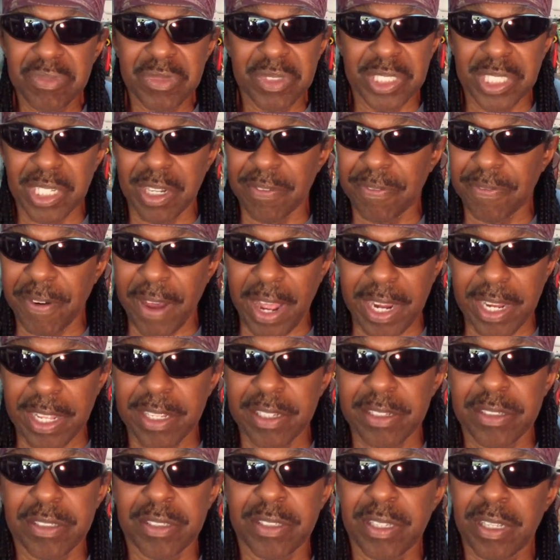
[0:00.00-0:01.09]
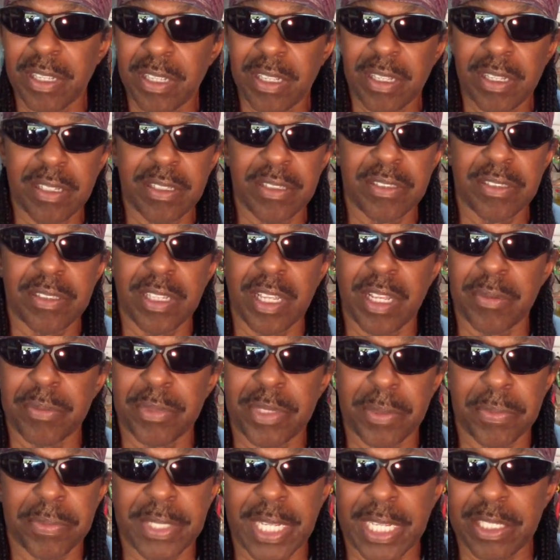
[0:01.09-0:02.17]
Delphonics, some
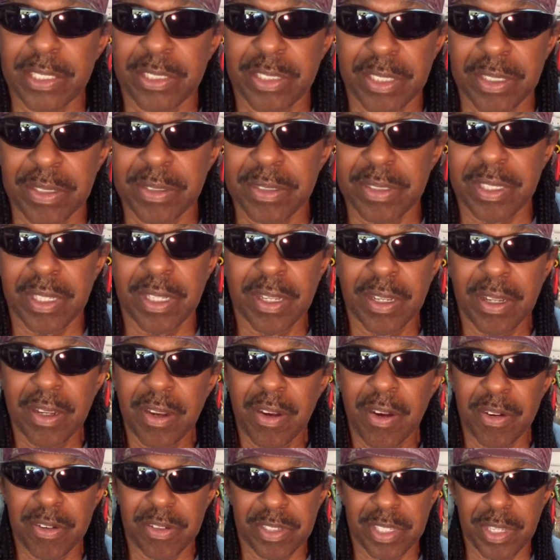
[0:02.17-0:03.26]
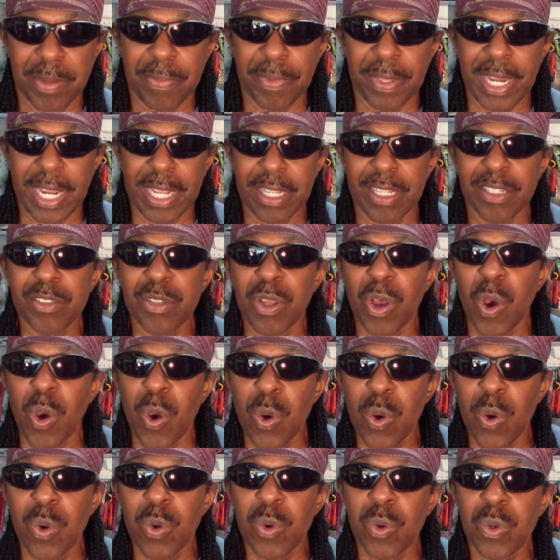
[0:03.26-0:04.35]
Temptations, or something like that. It's an
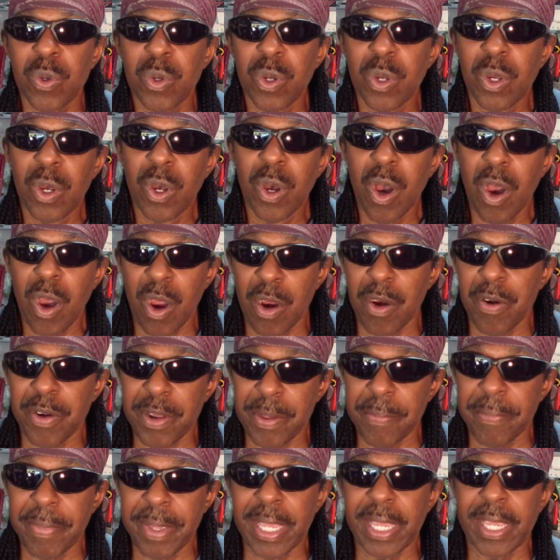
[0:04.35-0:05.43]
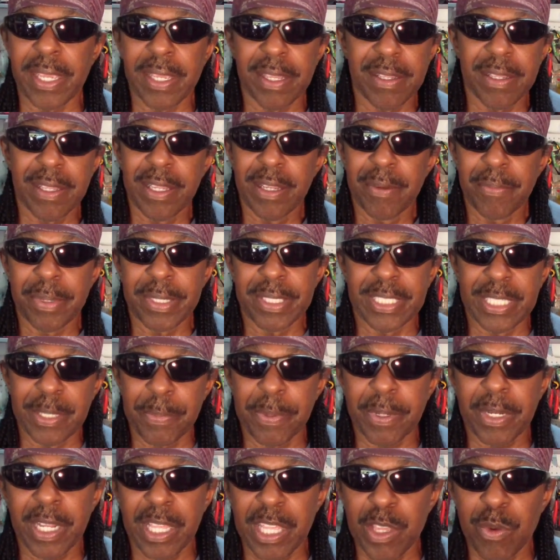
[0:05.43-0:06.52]
old R&B, but
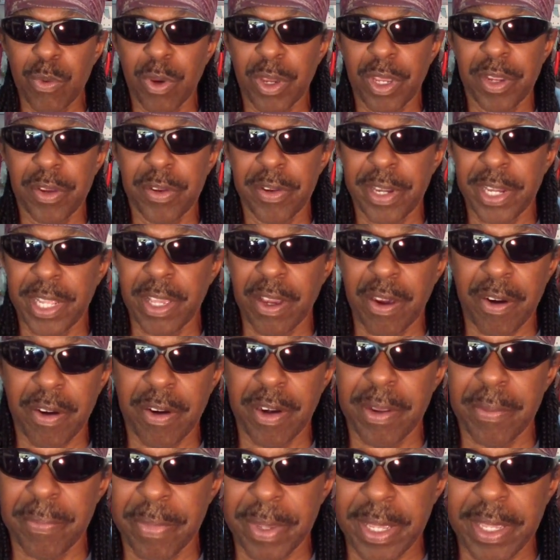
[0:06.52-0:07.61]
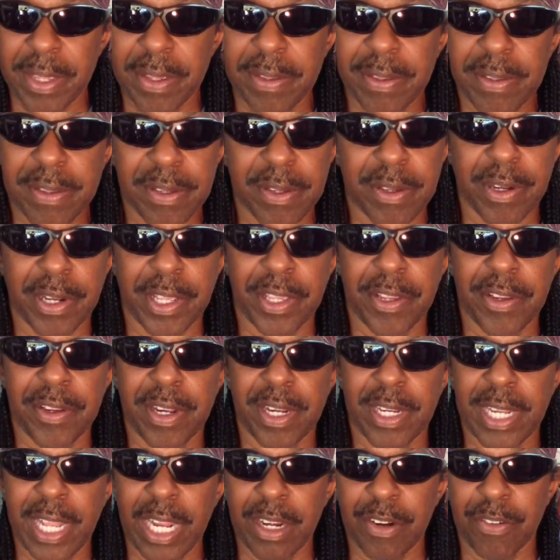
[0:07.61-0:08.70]
typically you won't hear any R&B. You're going to hear a
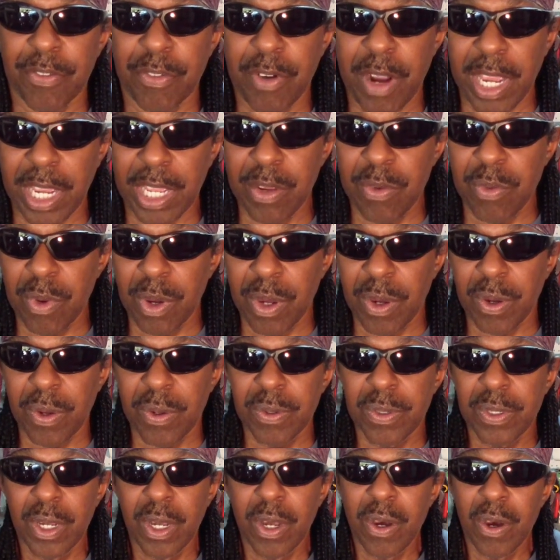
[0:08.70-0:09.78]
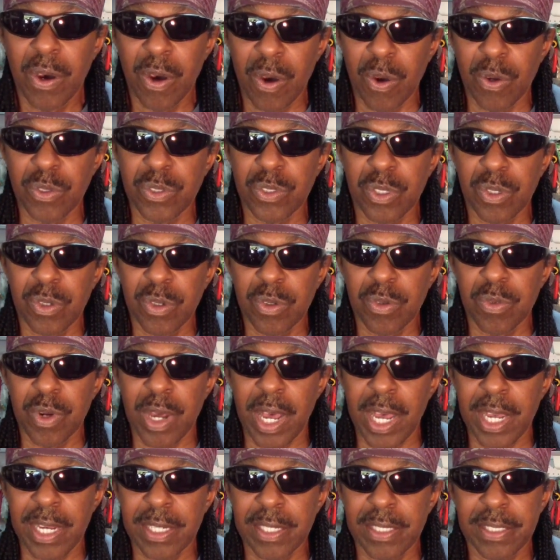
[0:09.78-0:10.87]
lot of rock and roll, old school
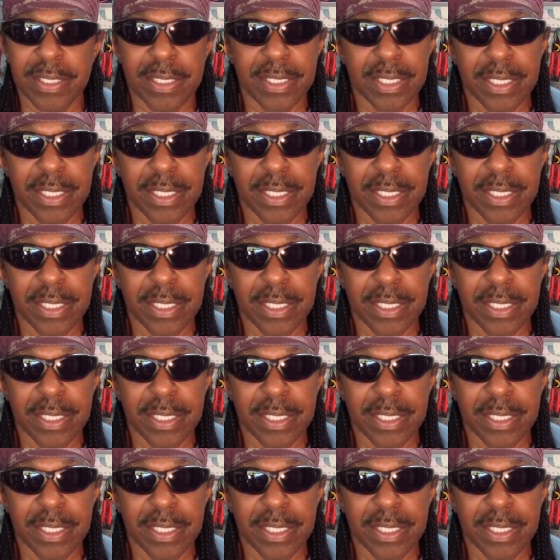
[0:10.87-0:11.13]
rock,